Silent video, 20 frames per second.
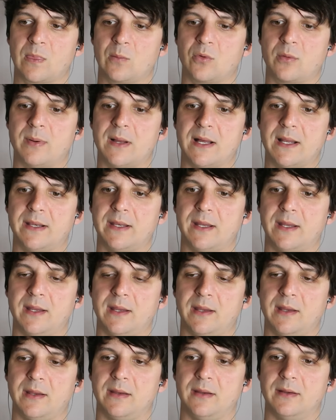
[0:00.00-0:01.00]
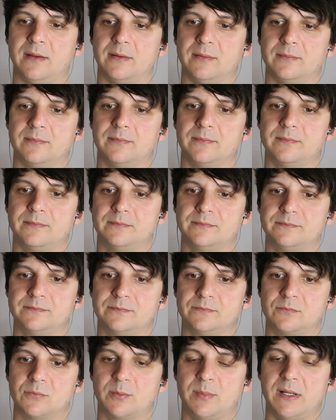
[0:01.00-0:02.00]
We're bonding.
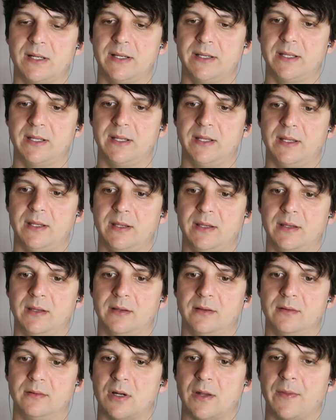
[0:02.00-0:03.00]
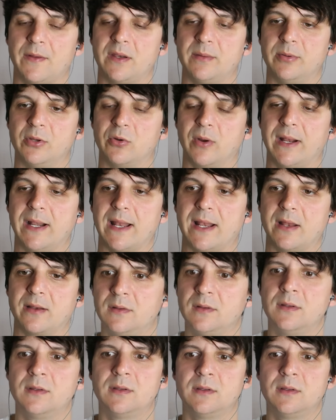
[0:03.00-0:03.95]
We're bonding. Oh, I thought he'd be great at it.